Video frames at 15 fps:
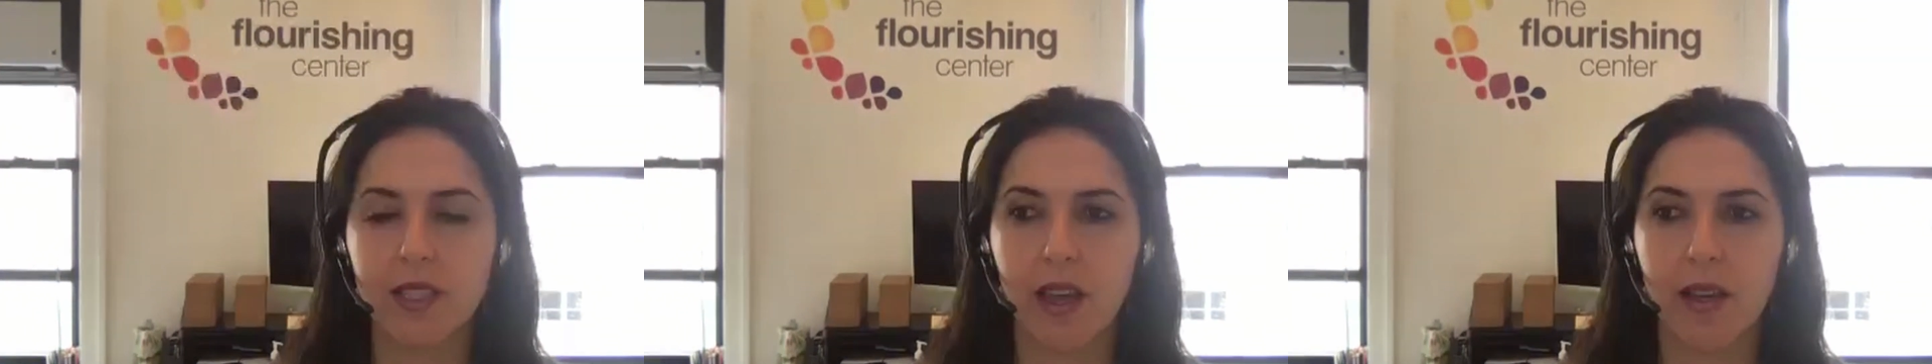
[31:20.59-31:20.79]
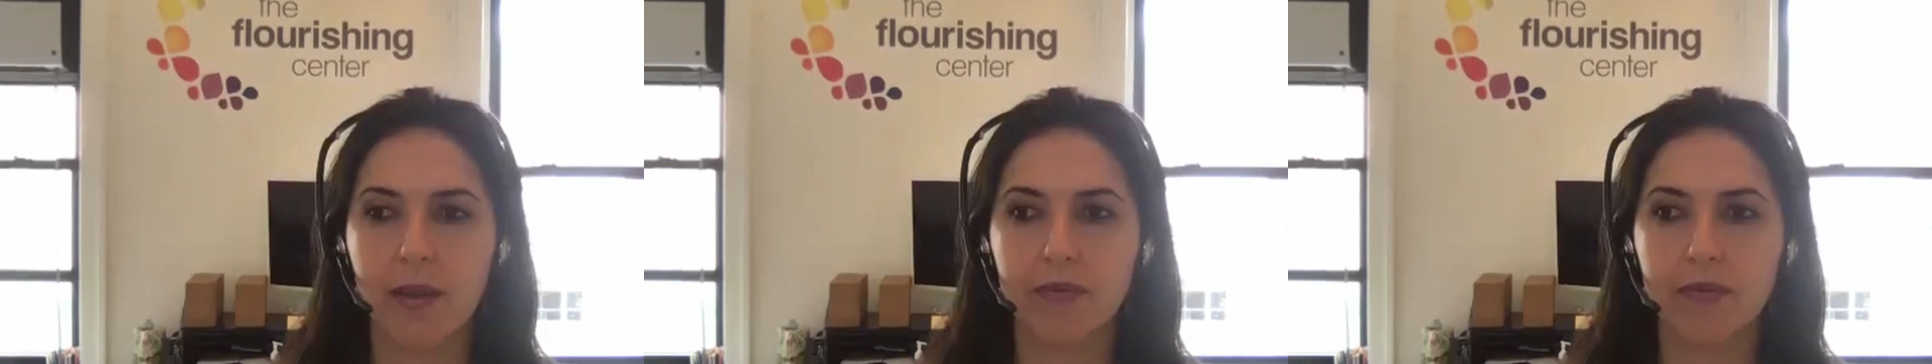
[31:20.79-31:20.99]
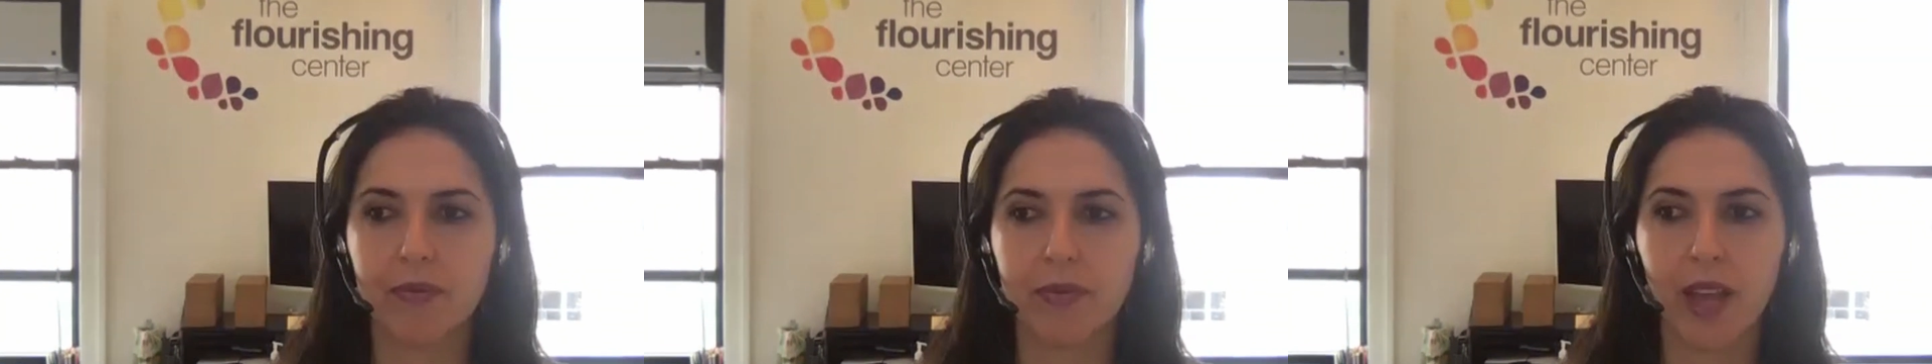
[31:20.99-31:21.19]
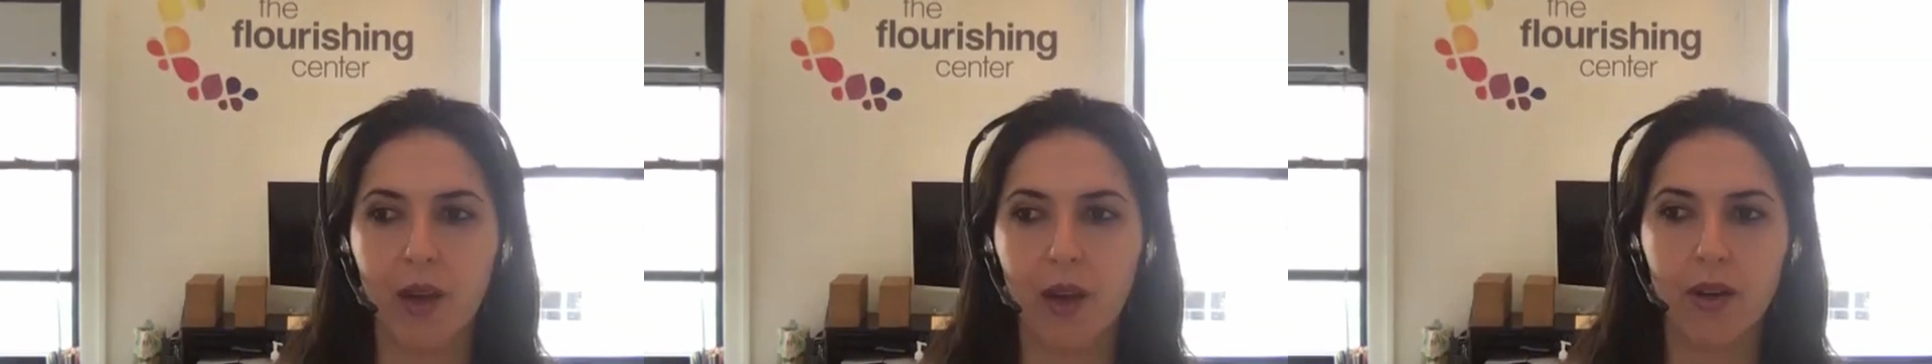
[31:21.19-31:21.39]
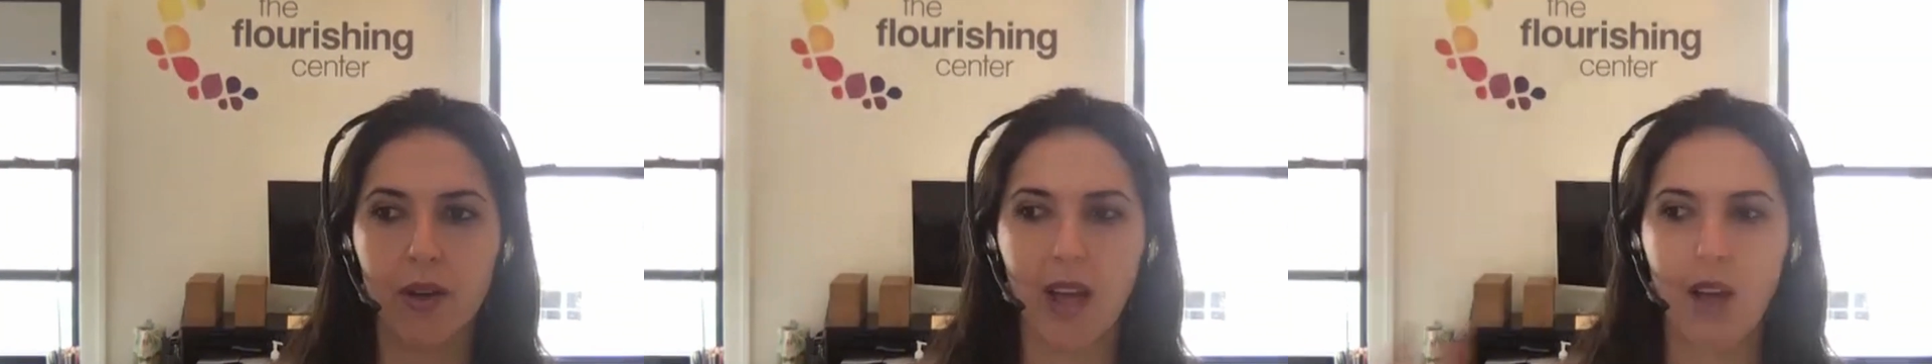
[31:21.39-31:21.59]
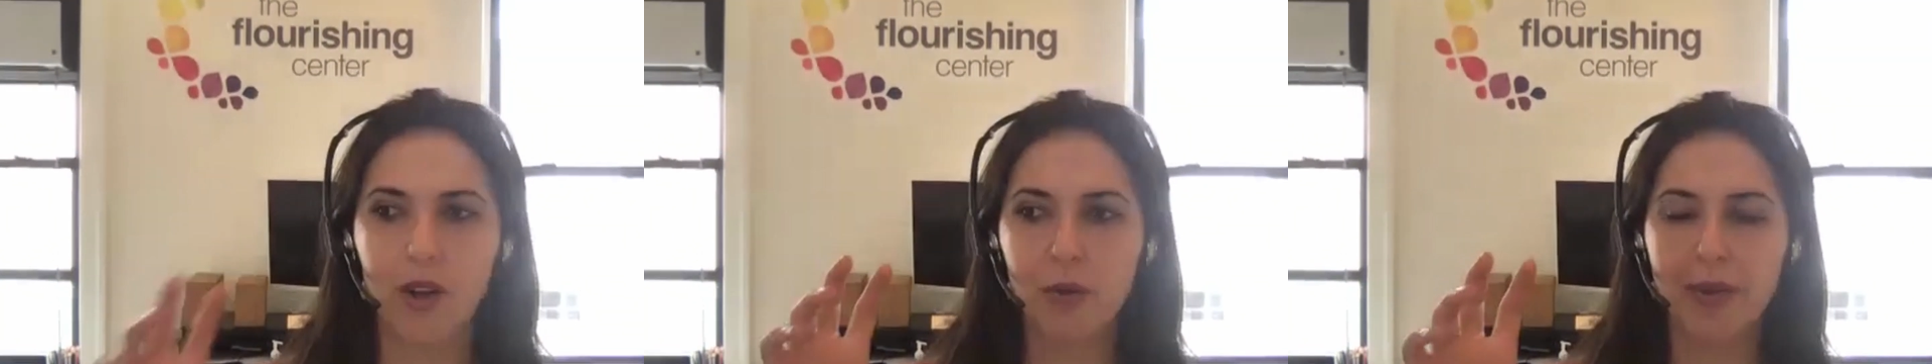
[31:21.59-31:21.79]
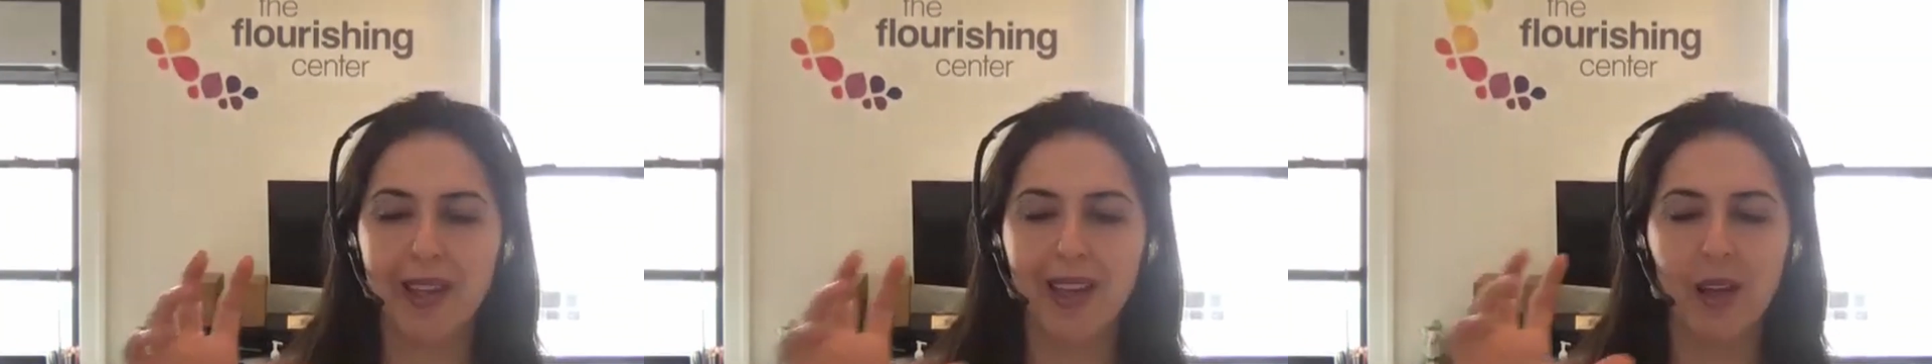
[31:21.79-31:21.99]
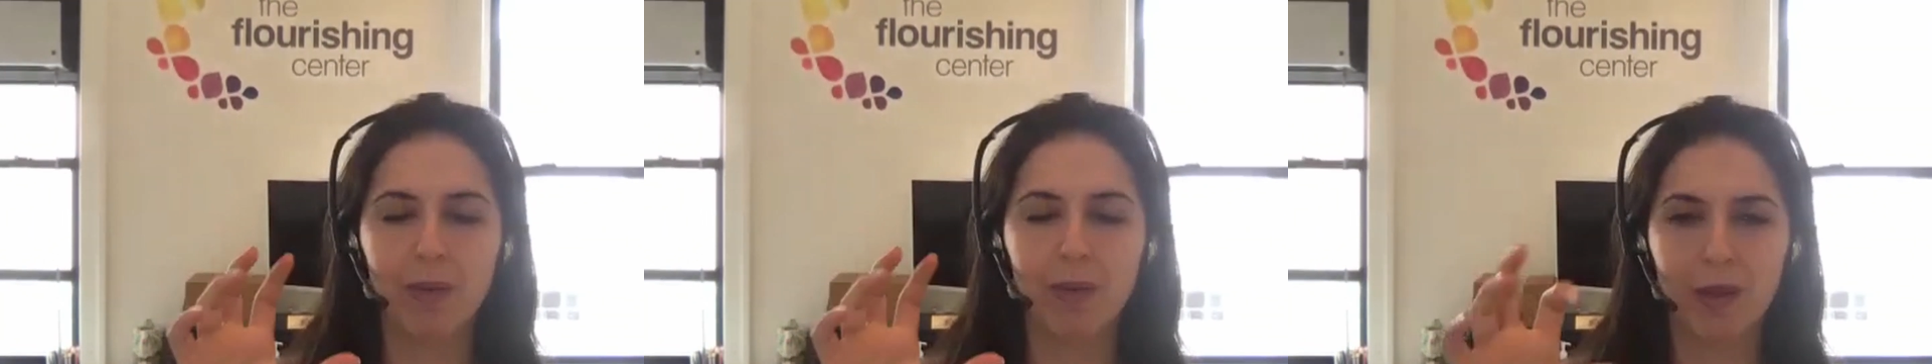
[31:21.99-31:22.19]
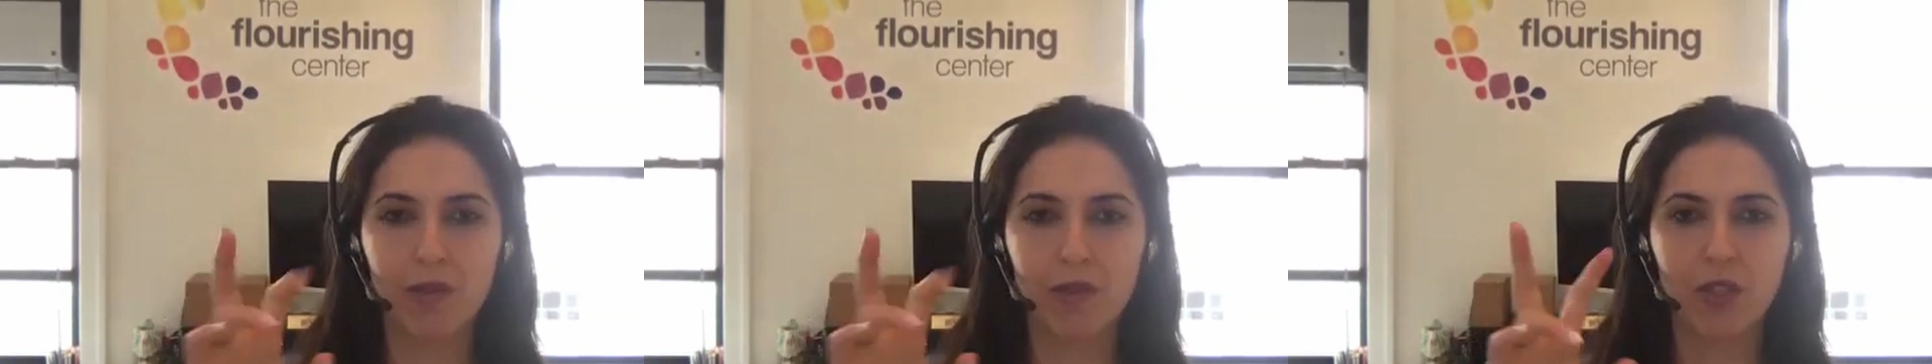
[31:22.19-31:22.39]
how do we help them